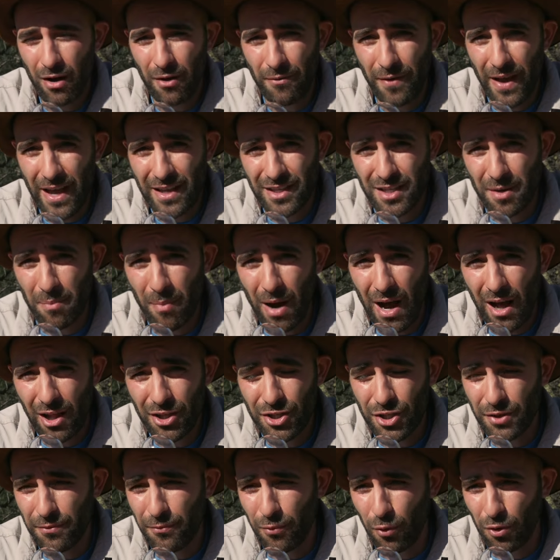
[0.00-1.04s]
of
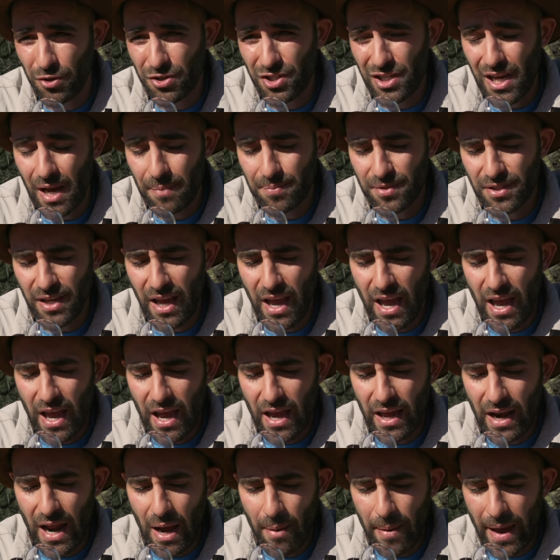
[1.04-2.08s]
entomology forceps
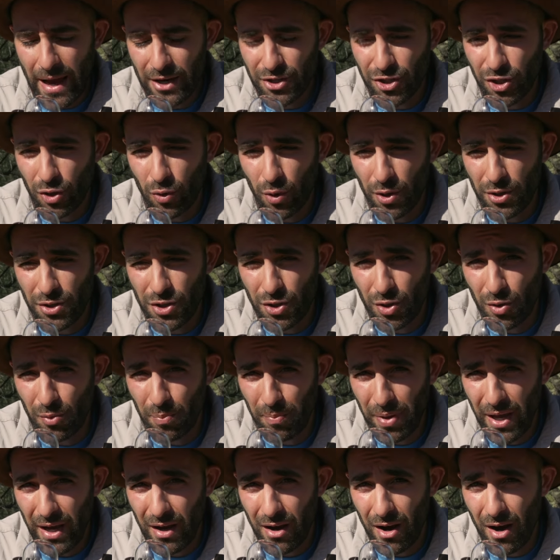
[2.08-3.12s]
and I'm actually going to
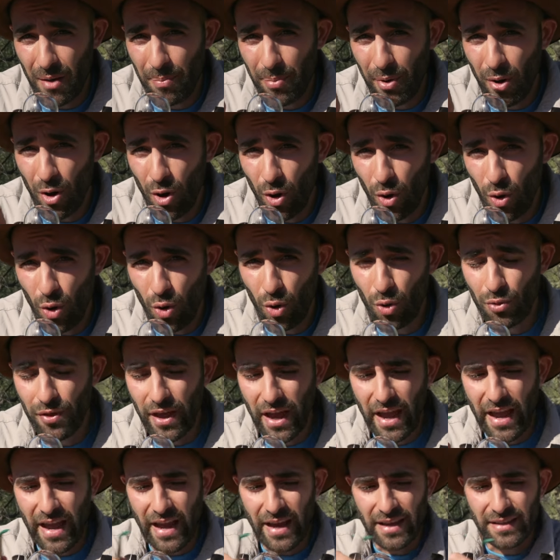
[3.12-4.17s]
pick up, hold
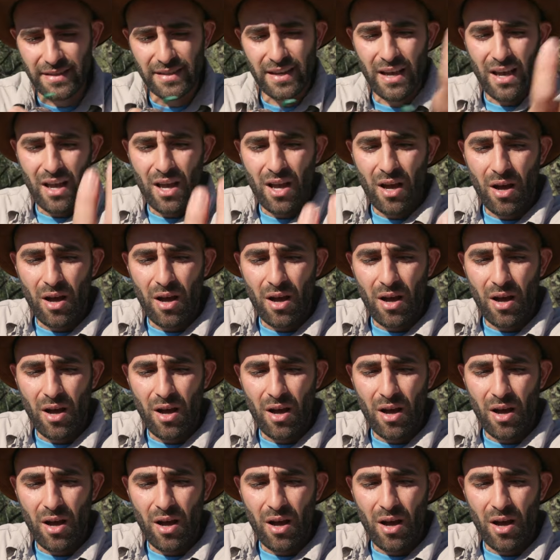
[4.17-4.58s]
the ant,